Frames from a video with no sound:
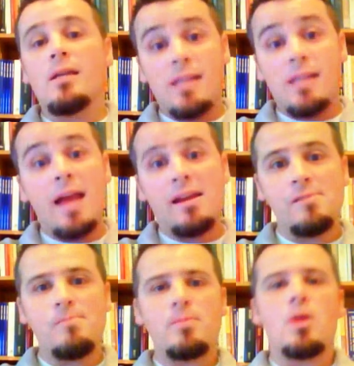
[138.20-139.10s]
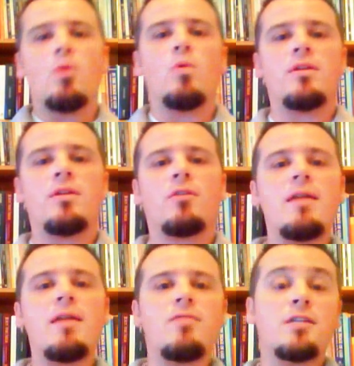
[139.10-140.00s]
Second, one of the
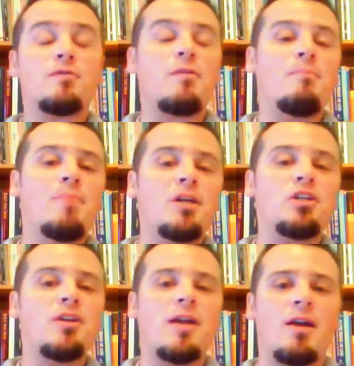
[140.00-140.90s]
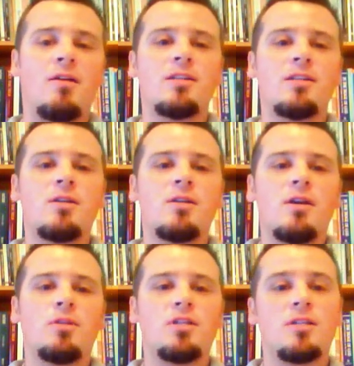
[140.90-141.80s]
great things for missionaries,
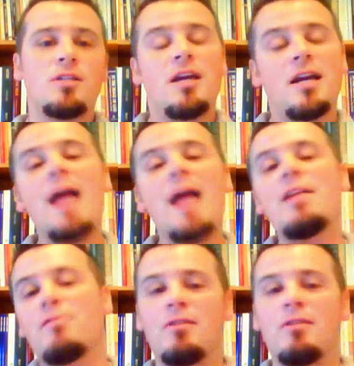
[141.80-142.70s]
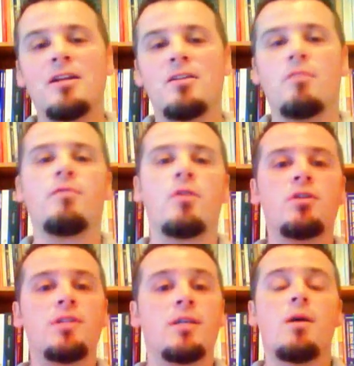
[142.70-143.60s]
which is kind of related to the
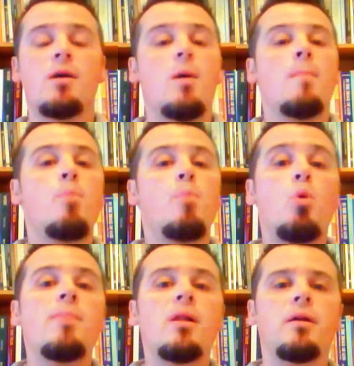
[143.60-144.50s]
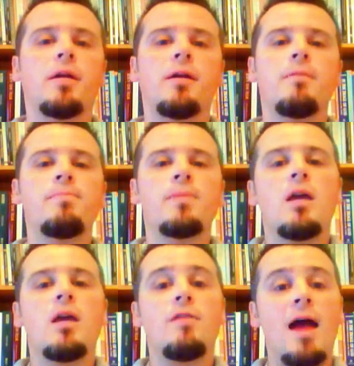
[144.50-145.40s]
first, is portability.
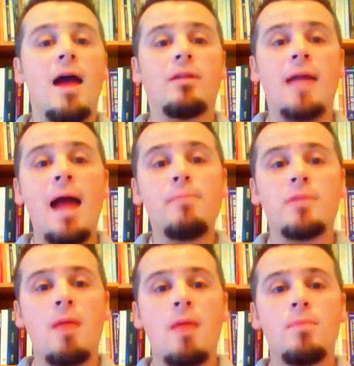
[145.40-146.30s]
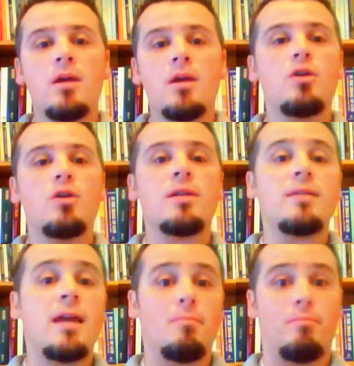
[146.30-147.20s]
If you have a laptop, you can
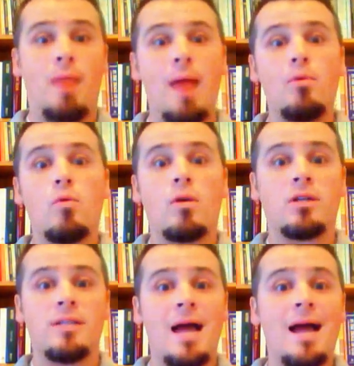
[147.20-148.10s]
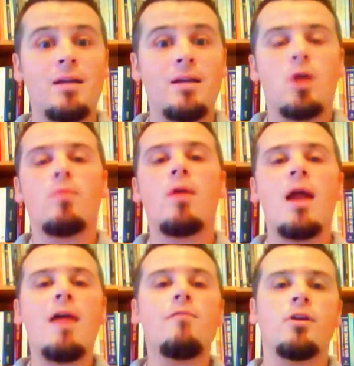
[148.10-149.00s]
take Bibleworks 9
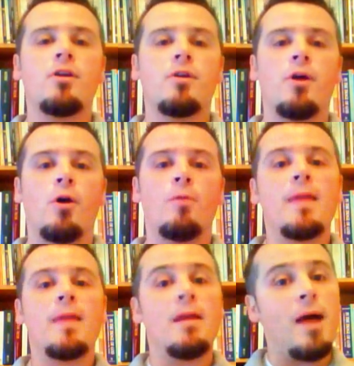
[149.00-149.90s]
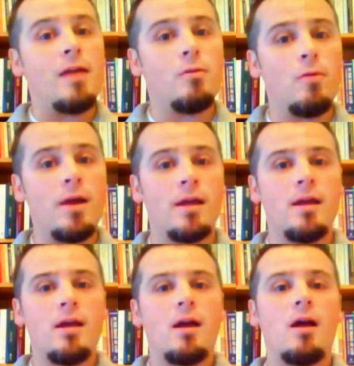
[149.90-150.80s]
wherever you go. And by the
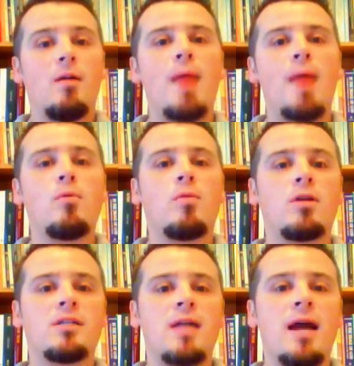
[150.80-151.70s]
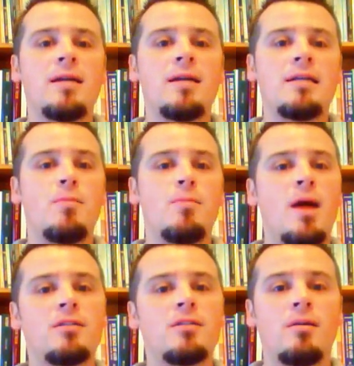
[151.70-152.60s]
way, Bibleworks 9 is
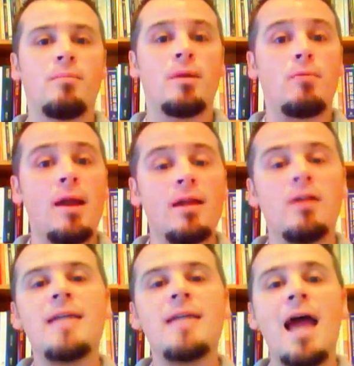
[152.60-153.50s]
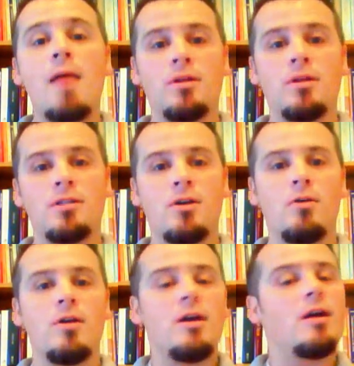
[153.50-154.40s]
about to be ready on tablets,
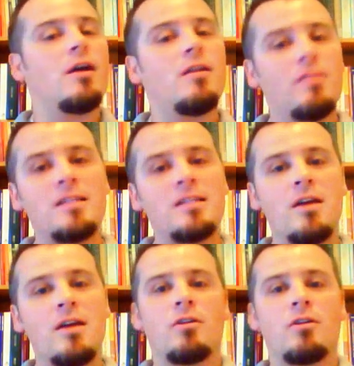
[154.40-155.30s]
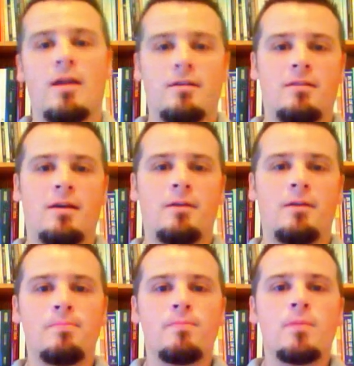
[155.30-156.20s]
so that's another great thing.